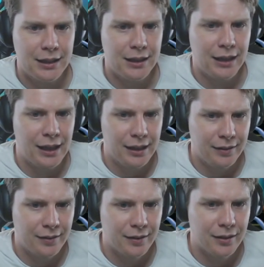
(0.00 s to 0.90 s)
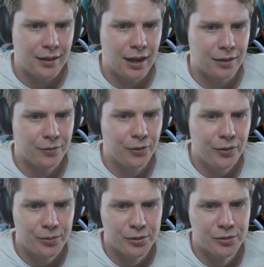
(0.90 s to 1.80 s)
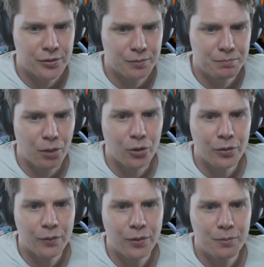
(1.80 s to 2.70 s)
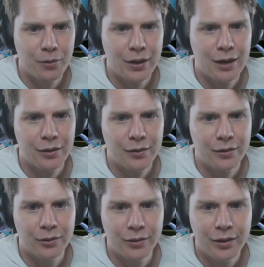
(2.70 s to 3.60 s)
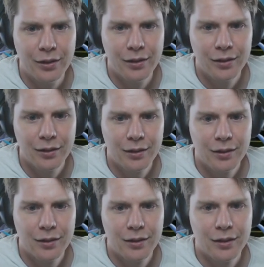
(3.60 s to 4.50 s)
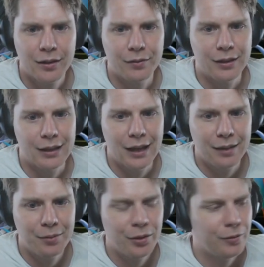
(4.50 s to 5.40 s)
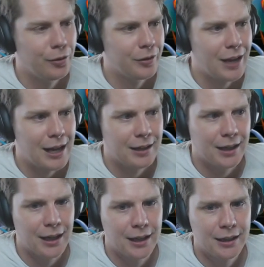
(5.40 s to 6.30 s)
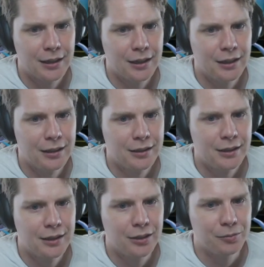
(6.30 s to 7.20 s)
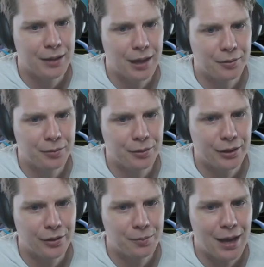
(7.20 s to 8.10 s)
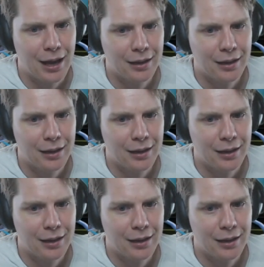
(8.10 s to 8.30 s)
his Gardevoirs, which both of them are now excluded. And get himself knocked out here, he'll be able to bring those back.